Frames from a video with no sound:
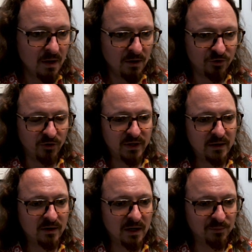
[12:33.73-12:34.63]
So
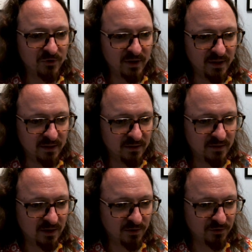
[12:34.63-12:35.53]
here I'm saying
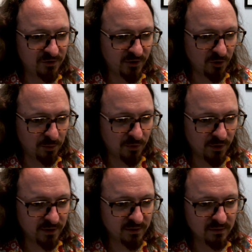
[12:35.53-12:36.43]
tell the serial
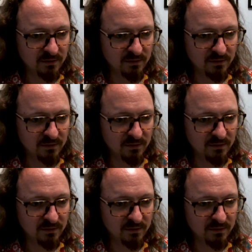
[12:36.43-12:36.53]
port